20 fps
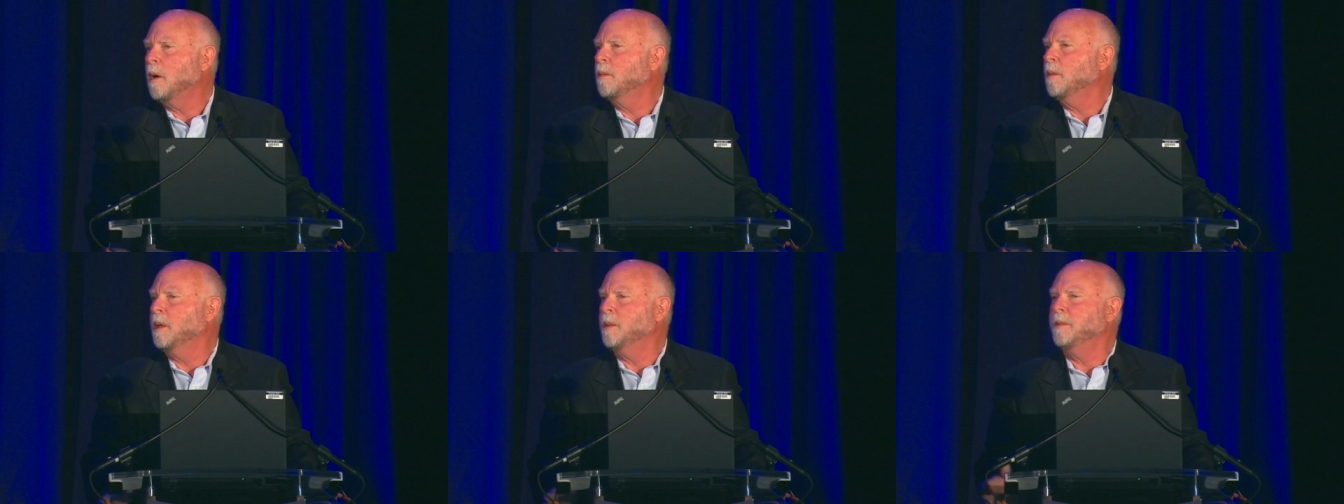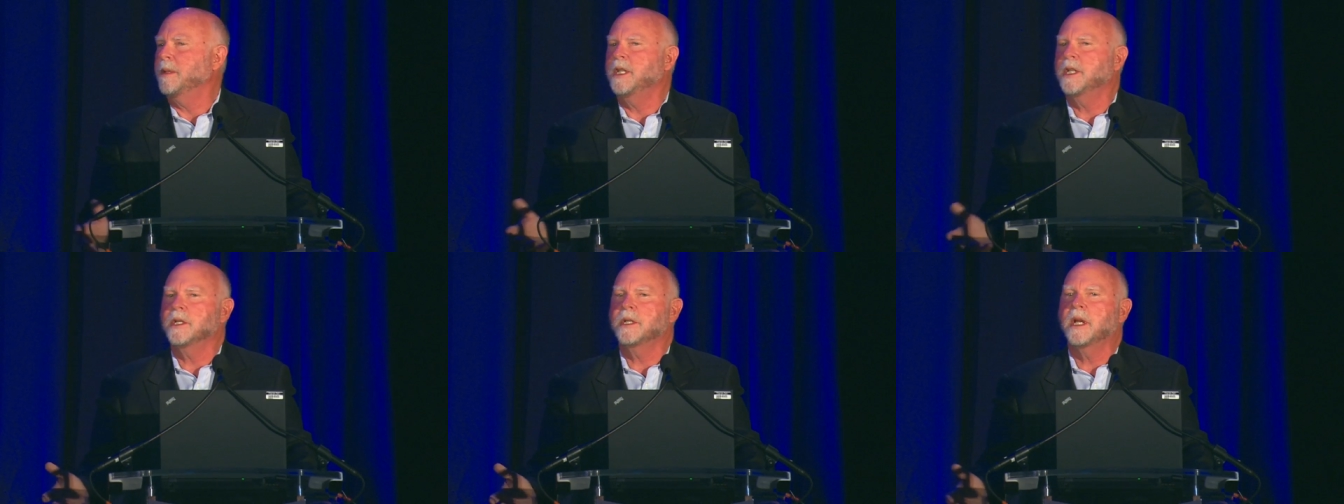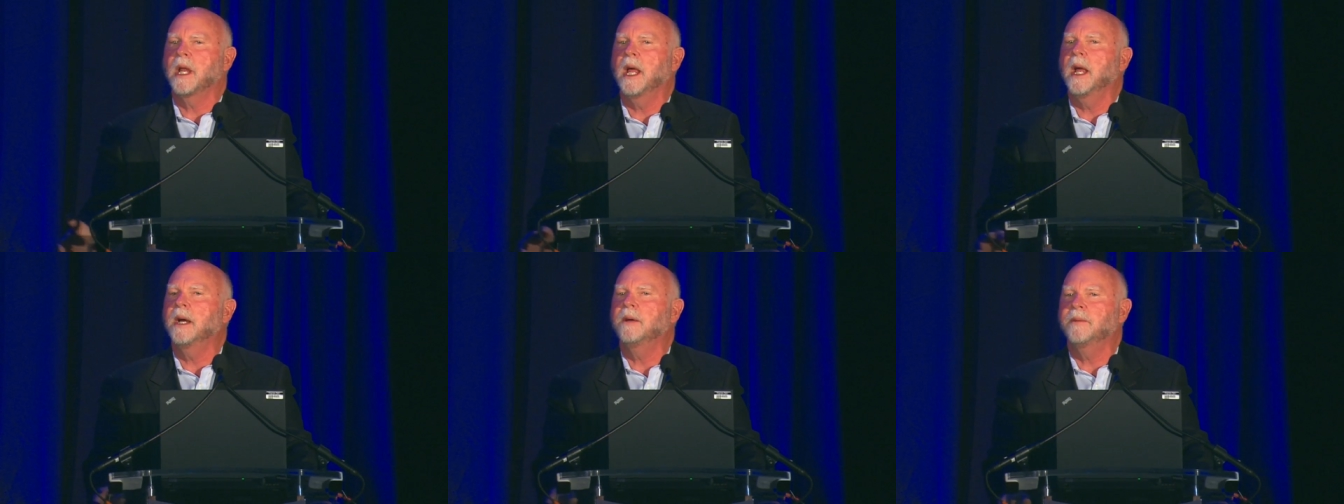or would we just
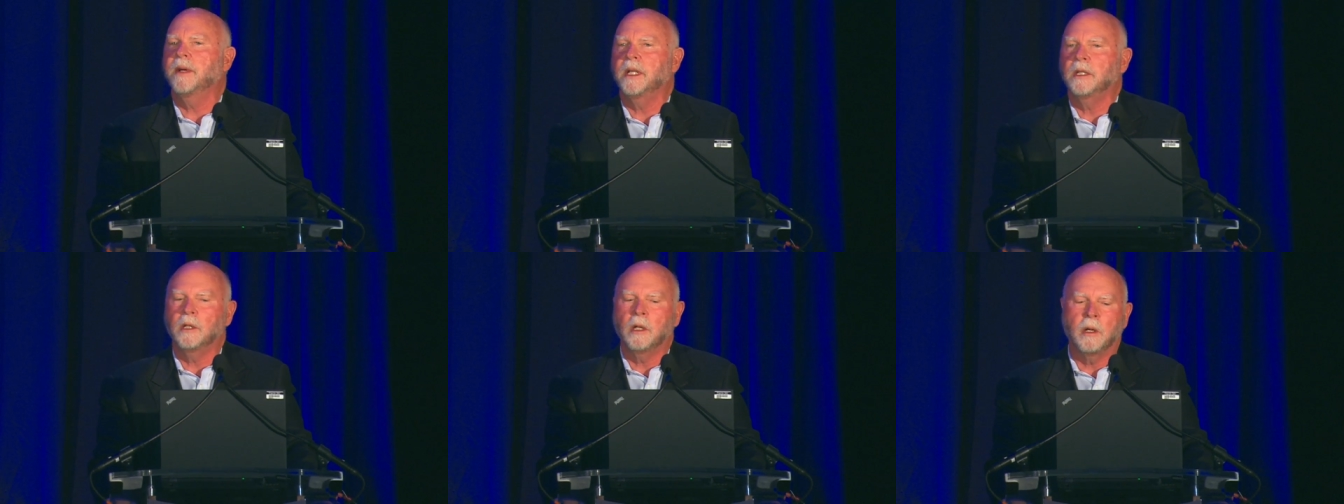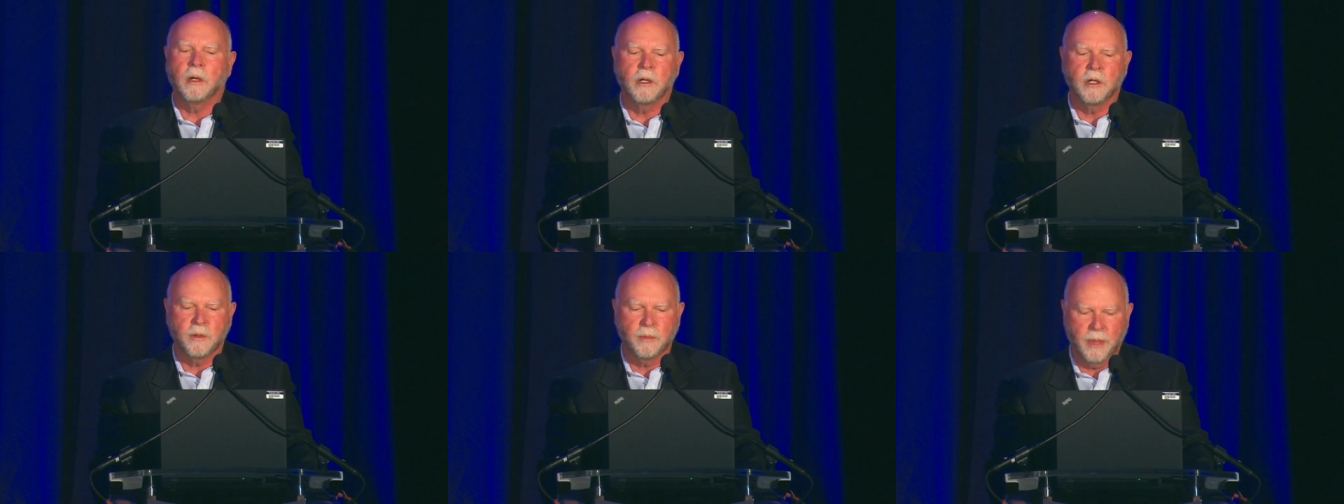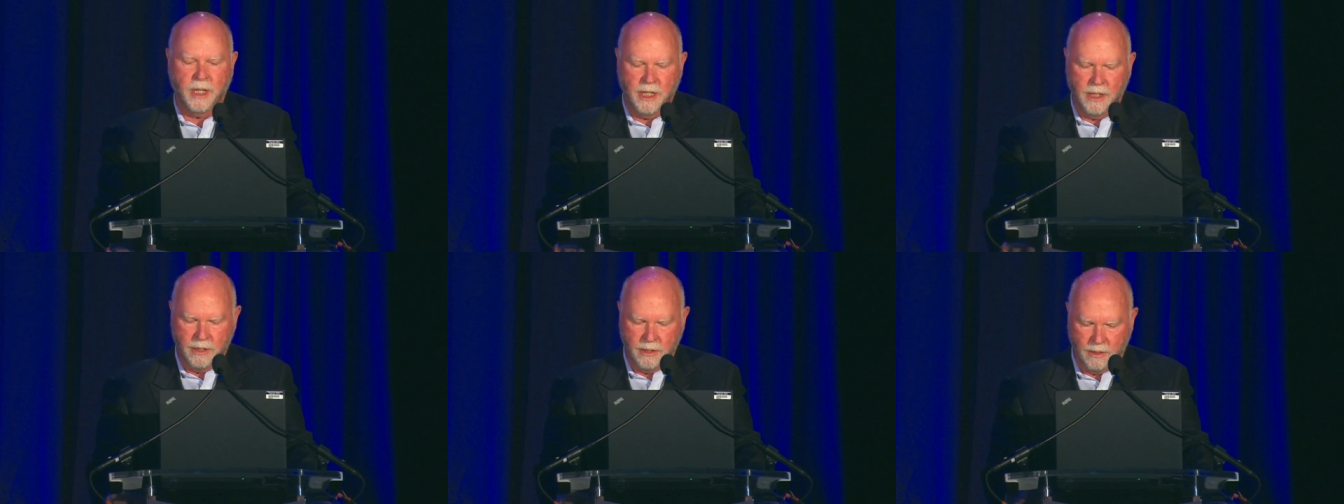have a large
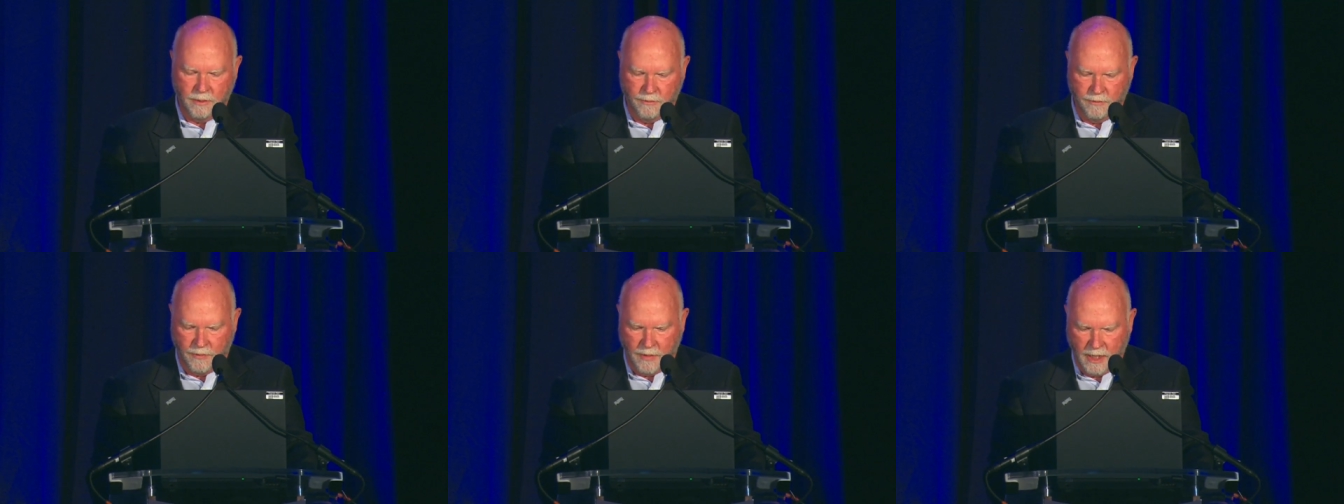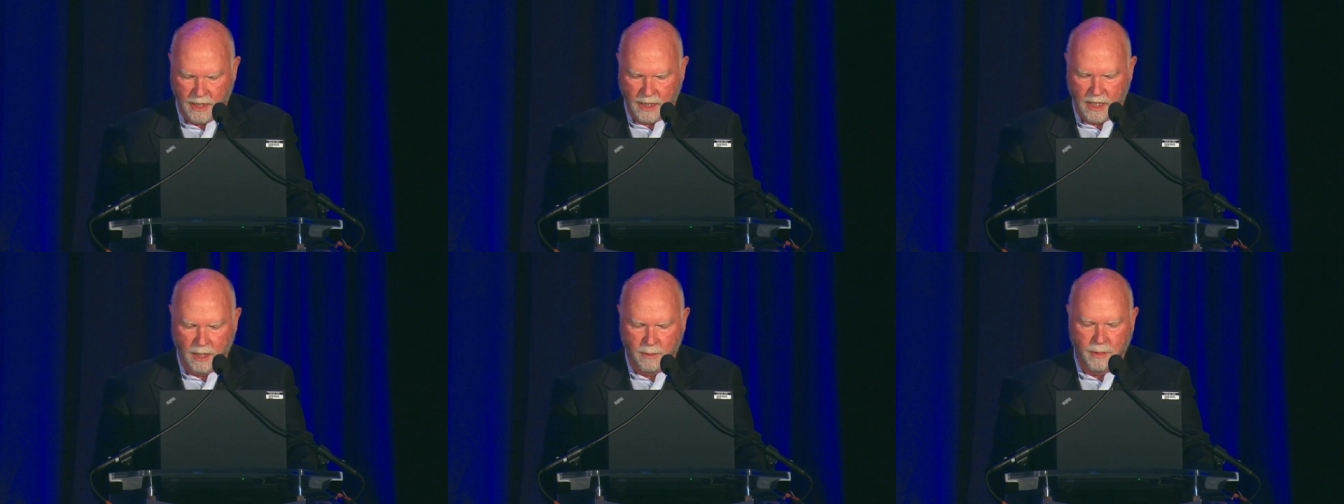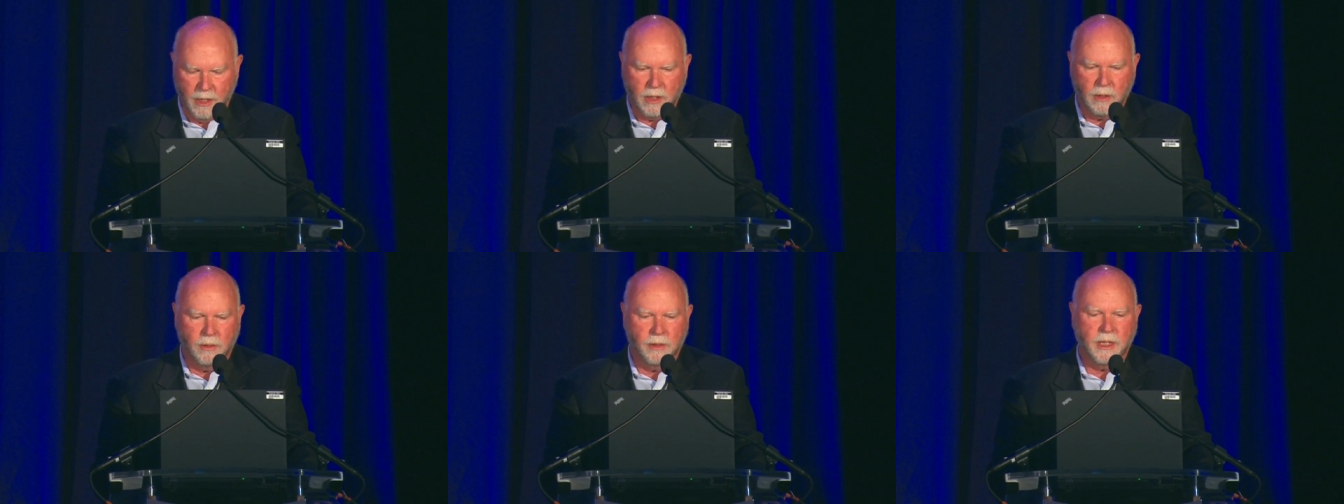piece of uh,
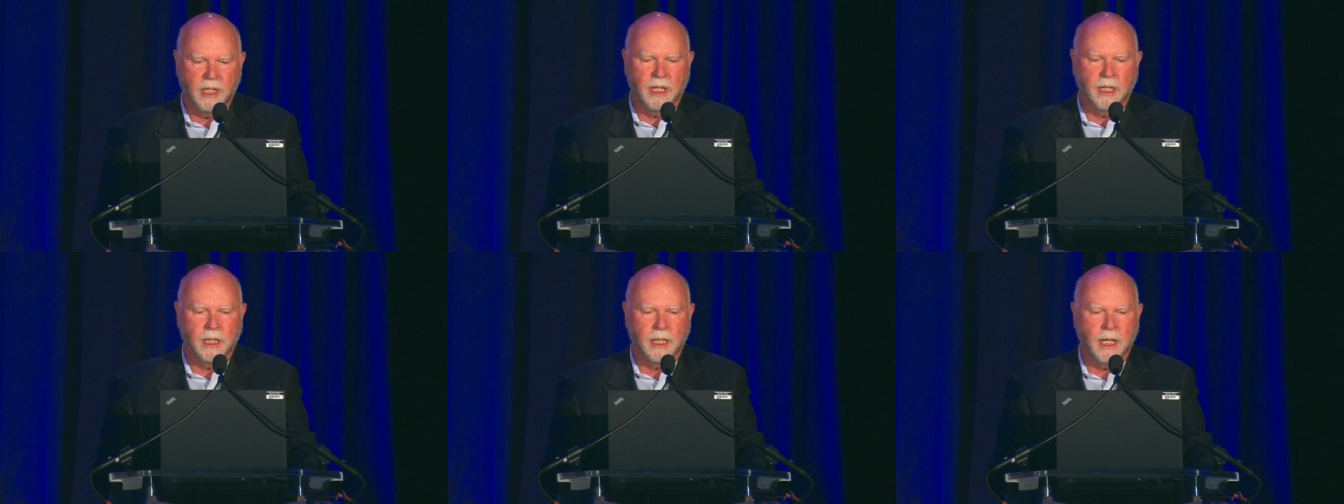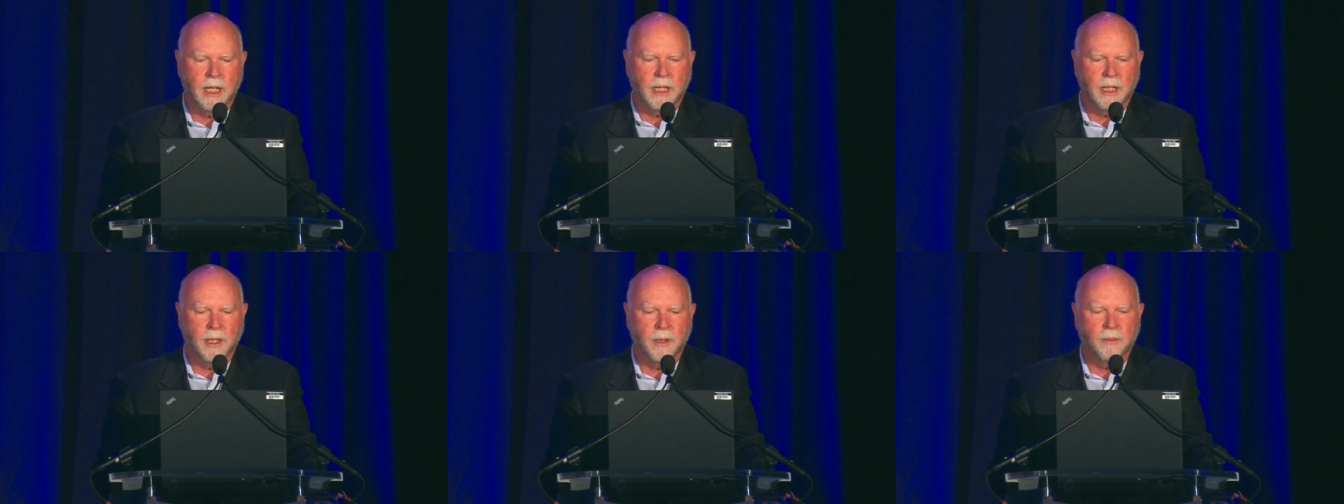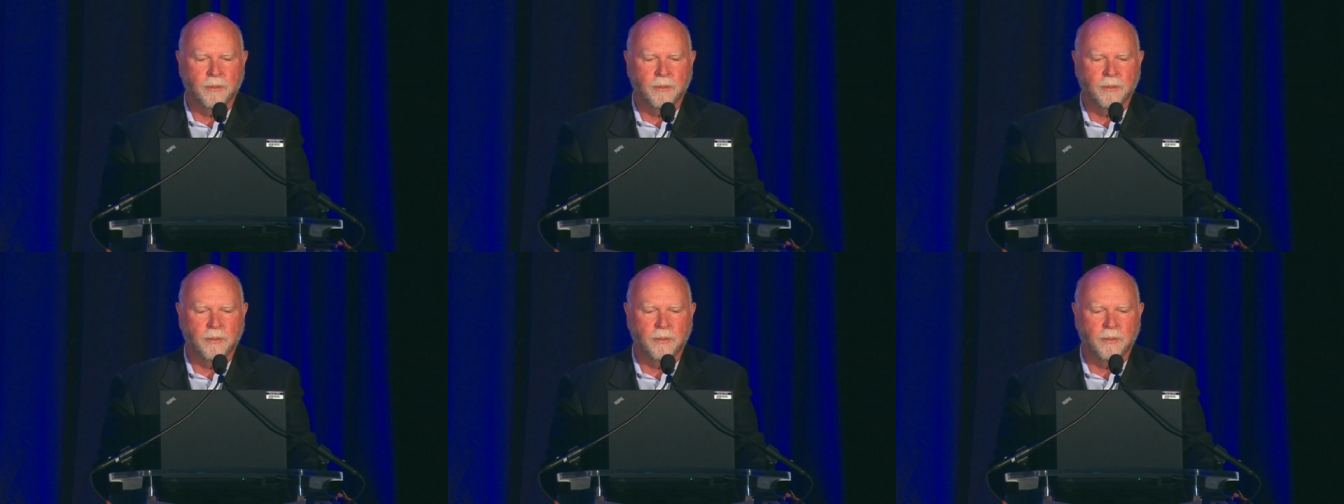chemical D N A?